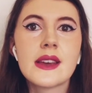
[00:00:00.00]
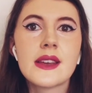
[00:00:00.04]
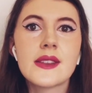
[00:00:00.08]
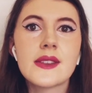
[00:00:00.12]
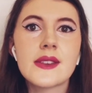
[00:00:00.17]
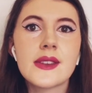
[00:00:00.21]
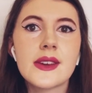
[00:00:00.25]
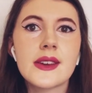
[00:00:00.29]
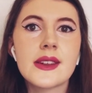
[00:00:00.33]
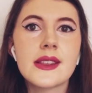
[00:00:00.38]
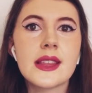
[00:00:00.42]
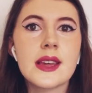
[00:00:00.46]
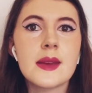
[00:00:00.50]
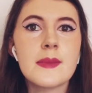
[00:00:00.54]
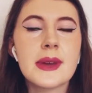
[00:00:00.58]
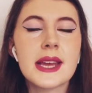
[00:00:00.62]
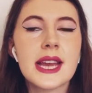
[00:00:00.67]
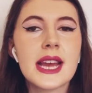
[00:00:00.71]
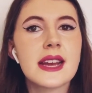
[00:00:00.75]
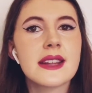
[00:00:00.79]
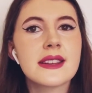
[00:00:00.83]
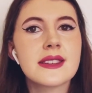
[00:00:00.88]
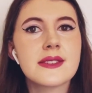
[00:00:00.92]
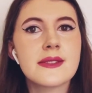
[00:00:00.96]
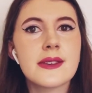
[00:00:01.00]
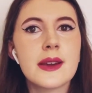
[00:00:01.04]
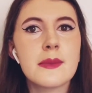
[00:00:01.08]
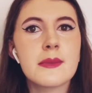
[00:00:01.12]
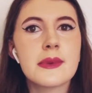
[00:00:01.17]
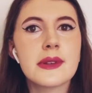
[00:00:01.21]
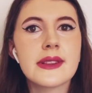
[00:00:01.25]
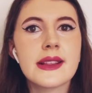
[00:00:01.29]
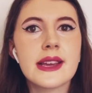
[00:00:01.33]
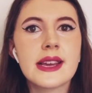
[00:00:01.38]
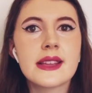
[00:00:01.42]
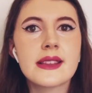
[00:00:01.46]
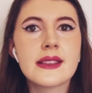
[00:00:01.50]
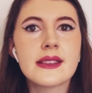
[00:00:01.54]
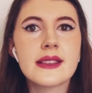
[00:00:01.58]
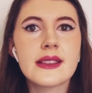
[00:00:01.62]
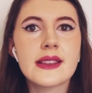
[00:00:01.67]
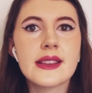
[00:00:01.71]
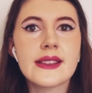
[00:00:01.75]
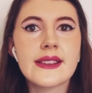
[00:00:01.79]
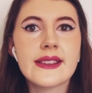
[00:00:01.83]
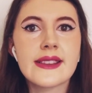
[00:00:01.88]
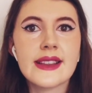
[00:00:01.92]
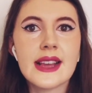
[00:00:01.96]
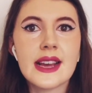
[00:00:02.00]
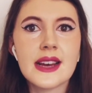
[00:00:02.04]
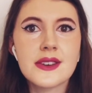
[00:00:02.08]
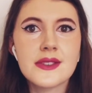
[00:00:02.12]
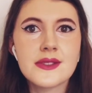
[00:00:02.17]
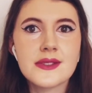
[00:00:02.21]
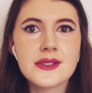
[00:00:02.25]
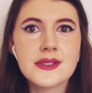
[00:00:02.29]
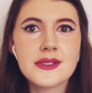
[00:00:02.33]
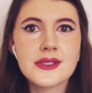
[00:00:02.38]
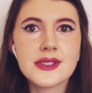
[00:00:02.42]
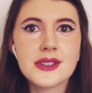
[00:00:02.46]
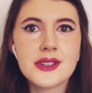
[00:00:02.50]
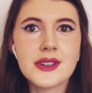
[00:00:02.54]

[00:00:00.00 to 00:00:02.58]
So they began to represent the sound